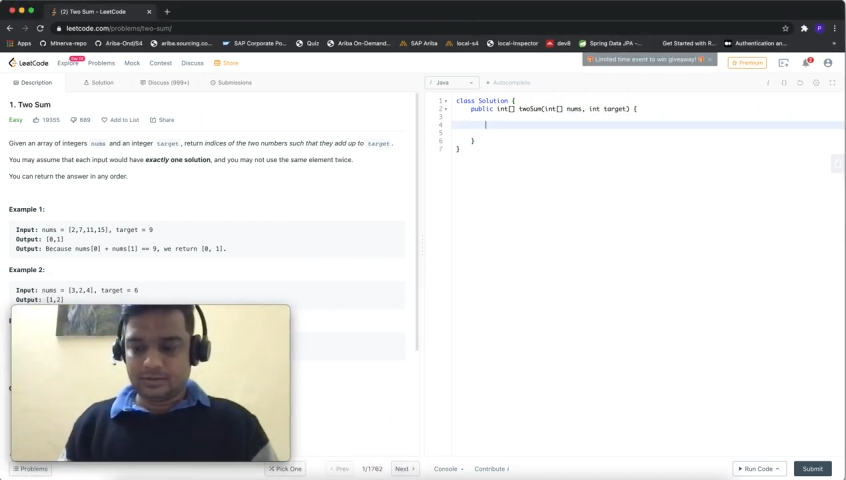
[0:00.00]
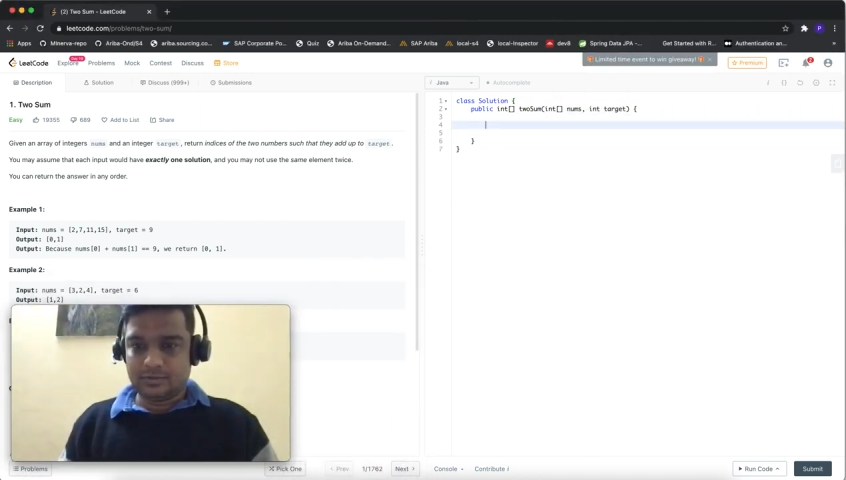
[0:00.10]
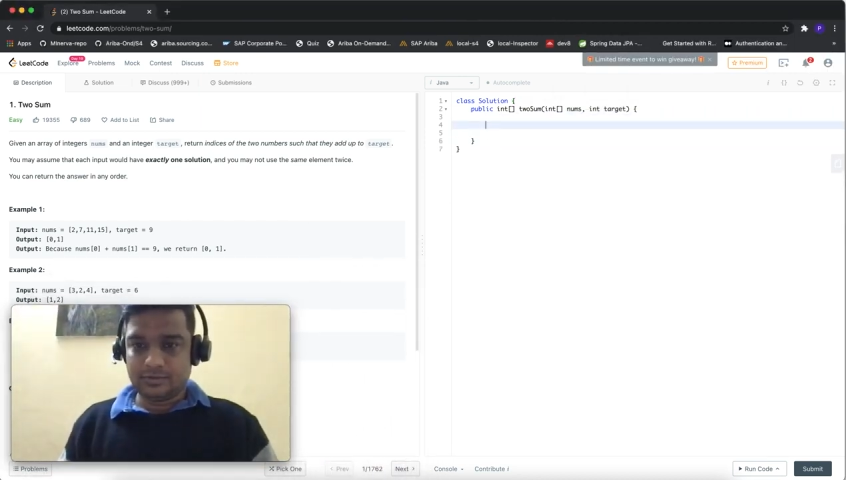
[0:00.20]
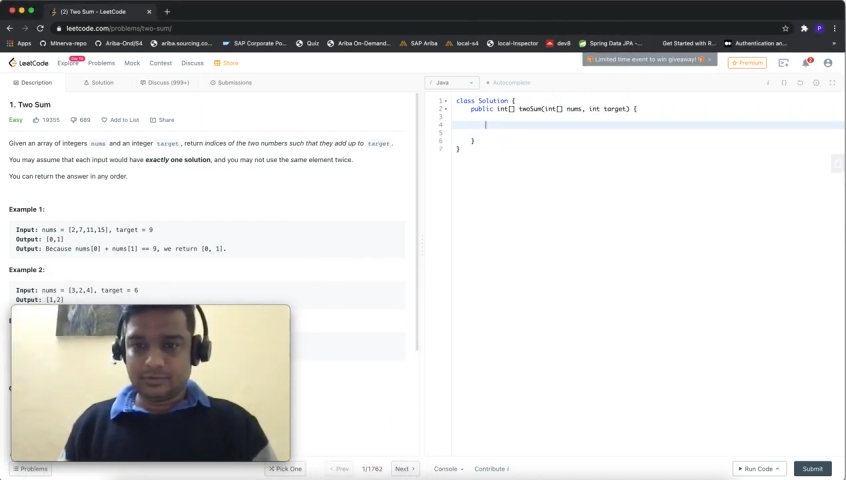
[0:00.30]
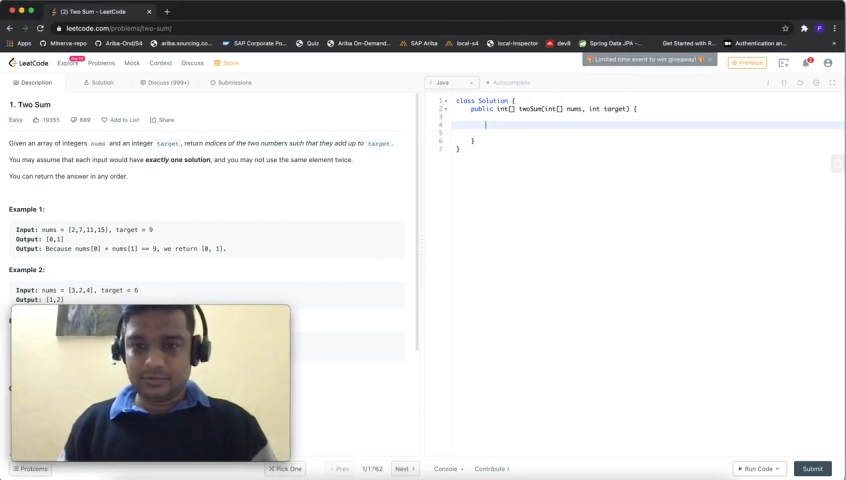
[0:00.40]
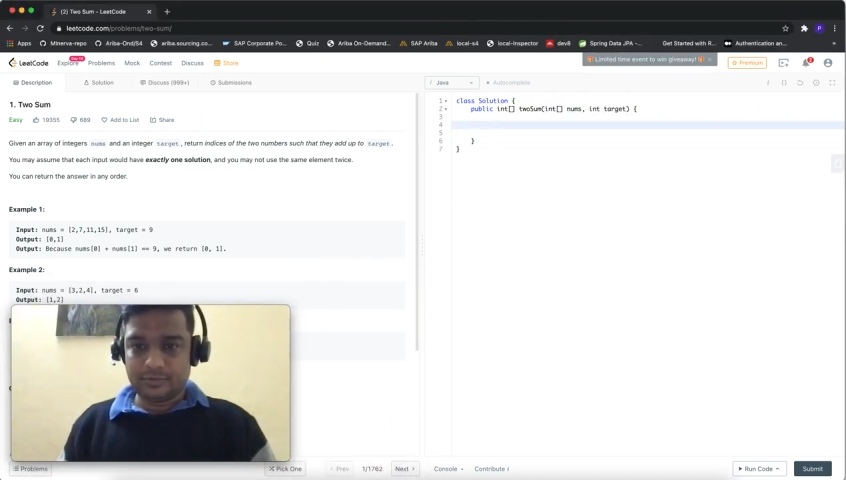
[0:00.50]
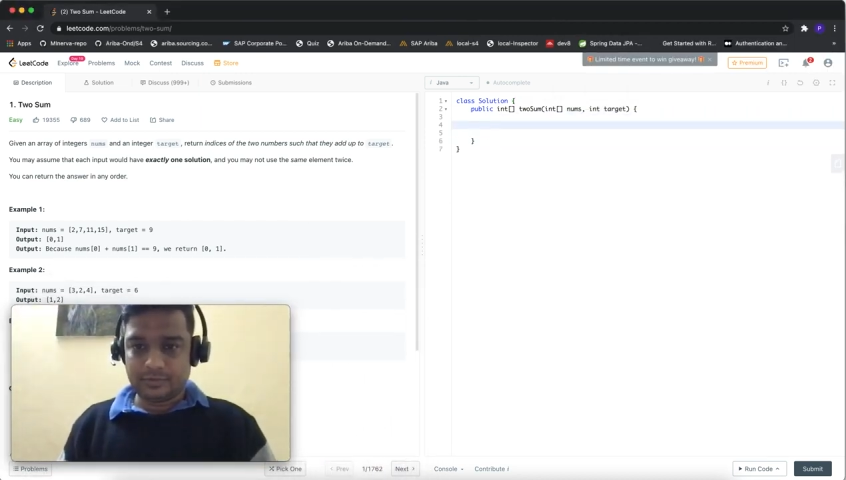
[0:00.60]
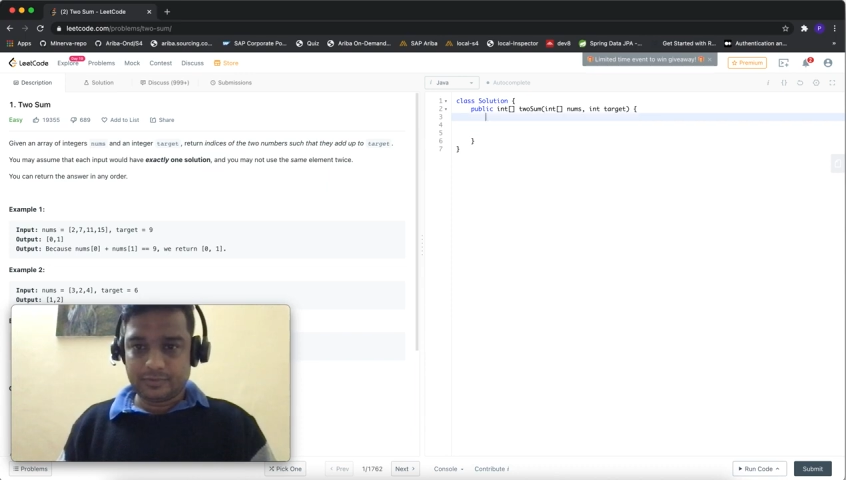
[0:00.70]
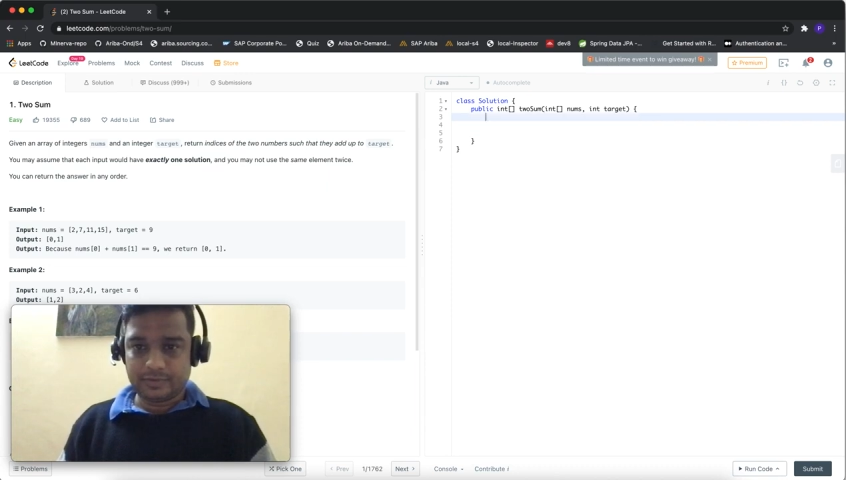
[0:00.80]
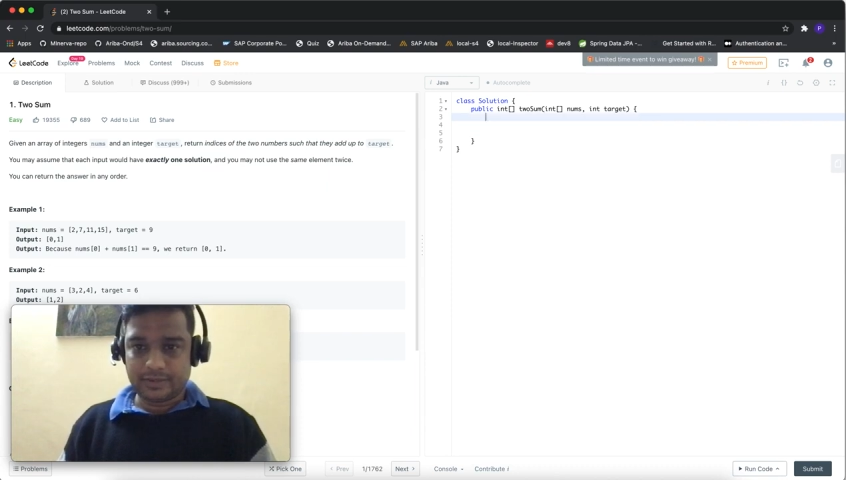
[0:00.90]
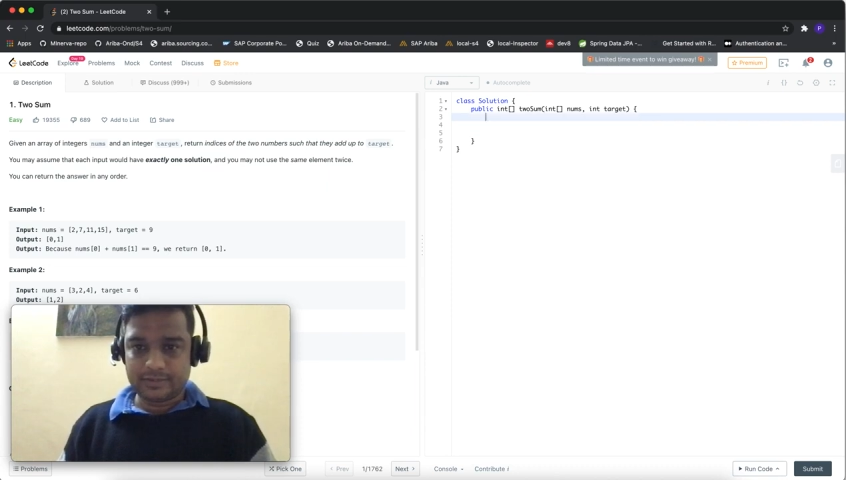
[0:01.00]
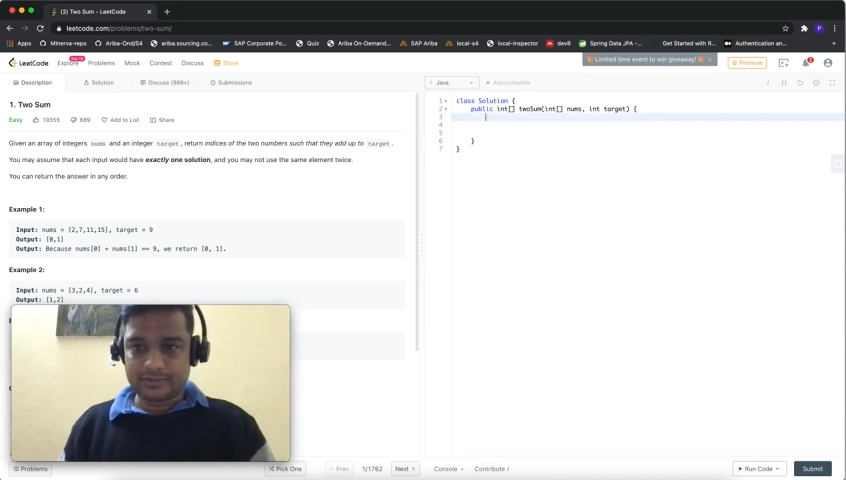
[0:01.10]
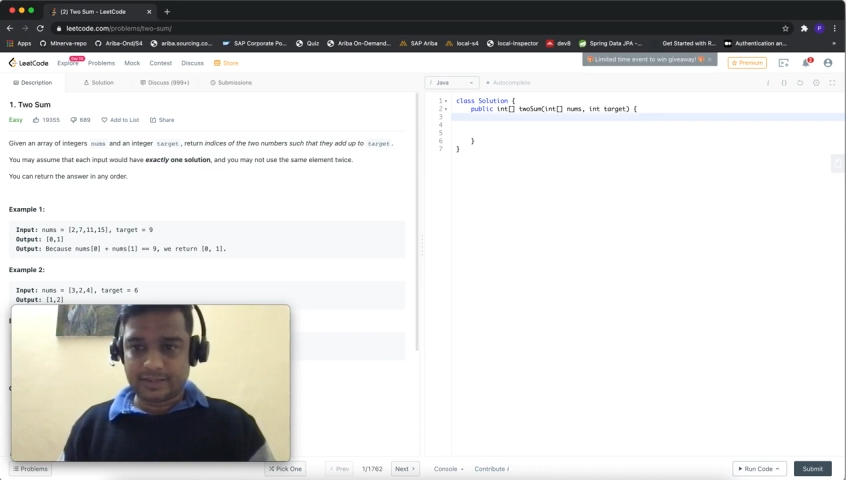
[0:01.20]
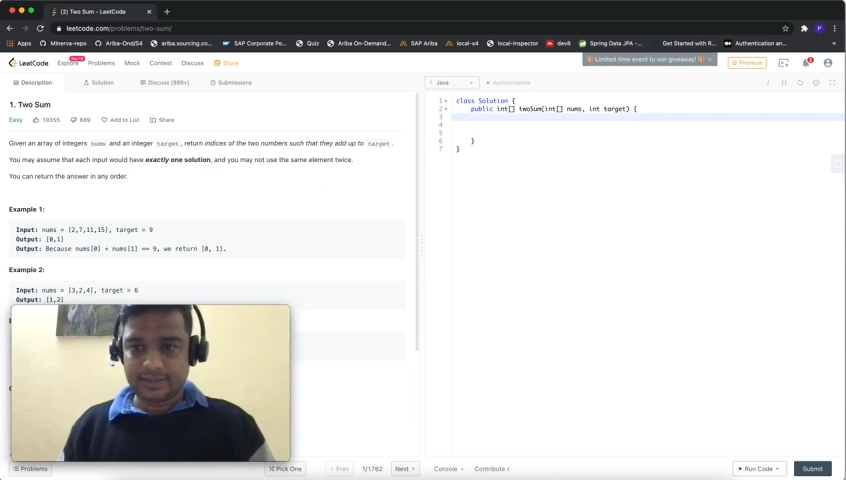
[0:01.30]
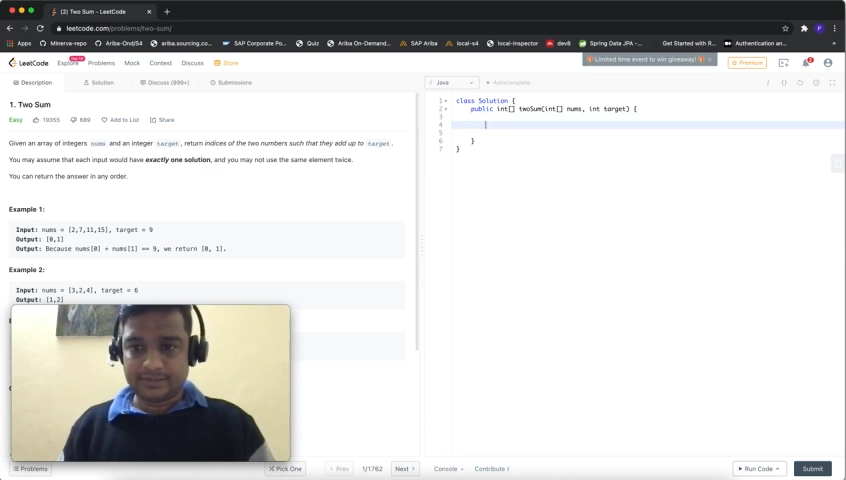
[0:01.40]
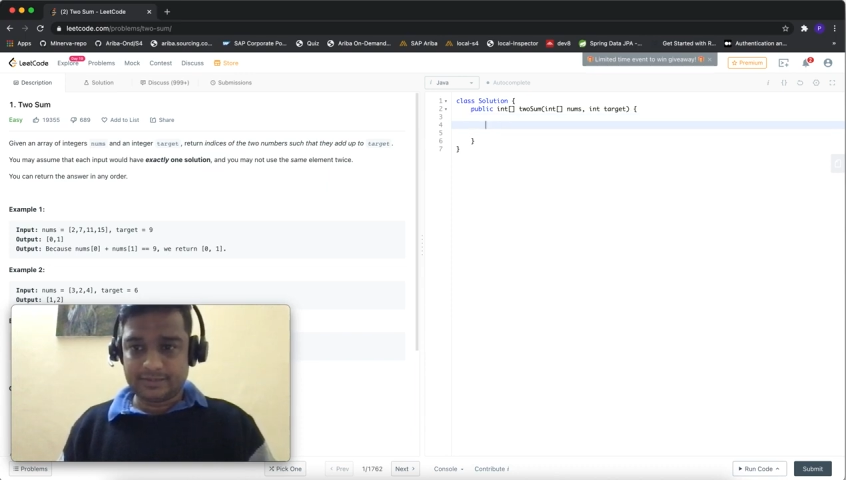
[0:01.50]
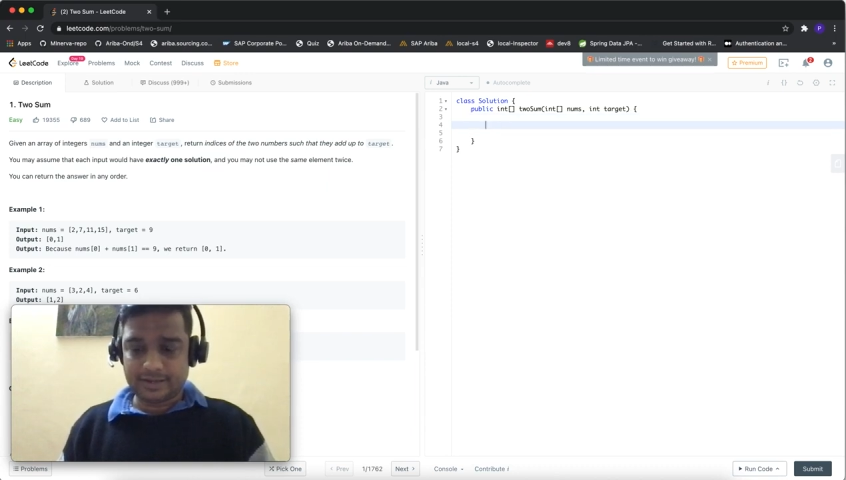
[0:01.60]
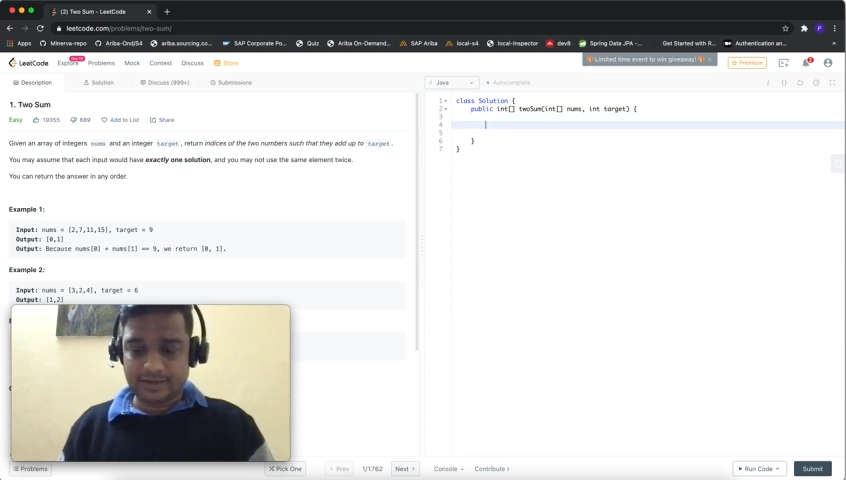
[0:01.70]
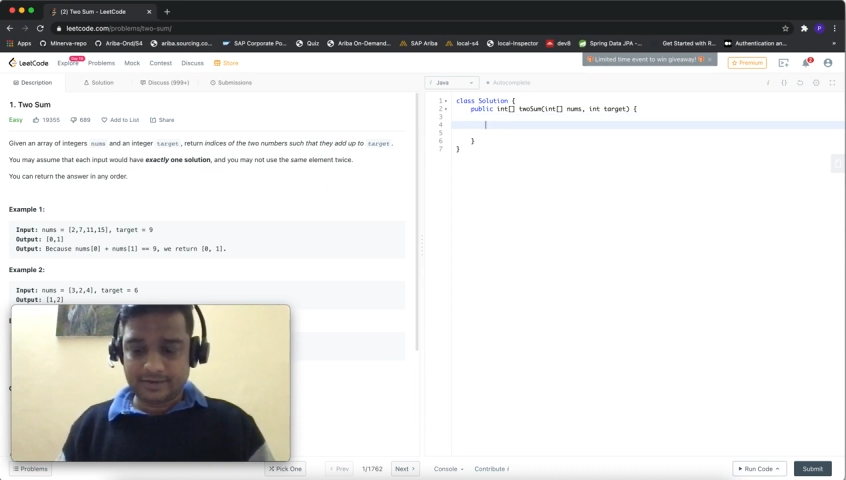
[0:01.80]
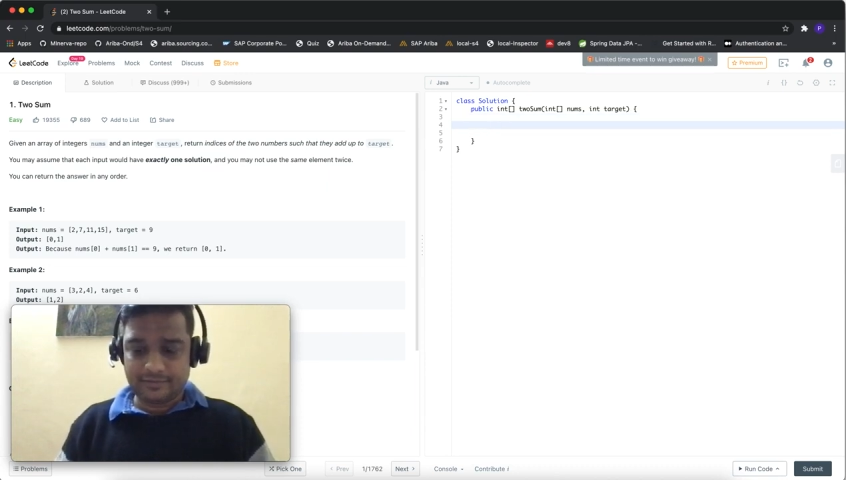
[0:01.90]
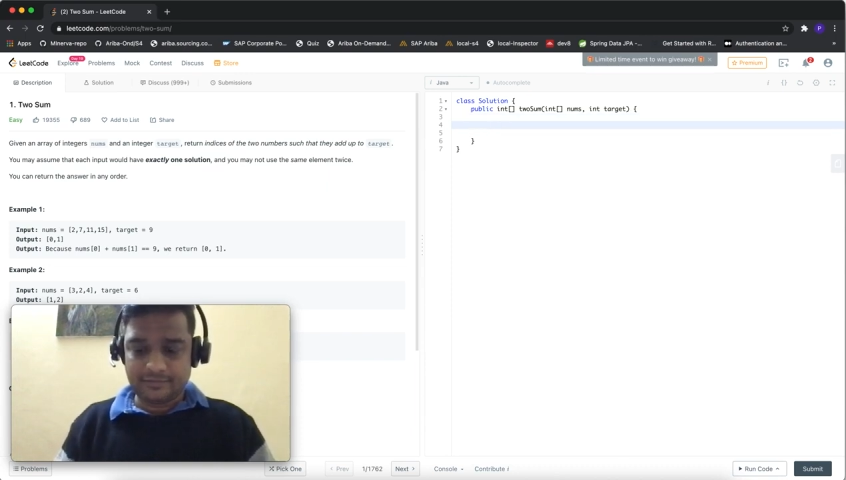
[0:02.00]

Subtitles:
So as I said,